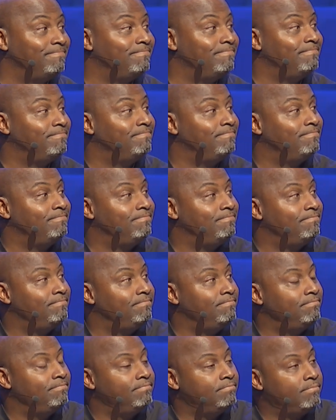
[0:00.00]

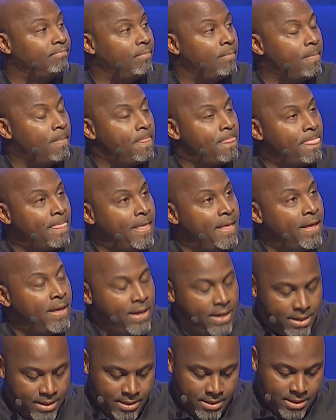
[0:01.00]

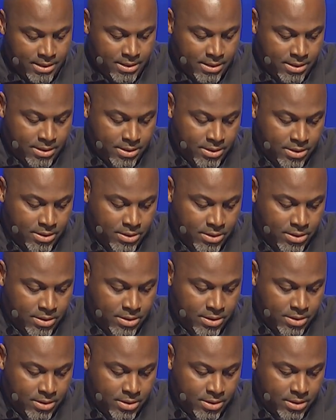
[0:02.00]

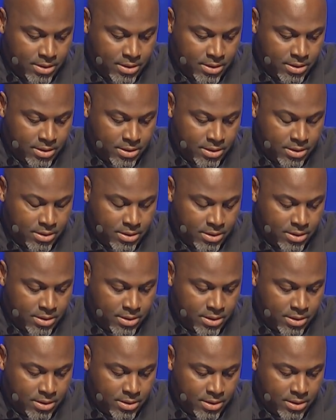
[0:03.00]
(silence)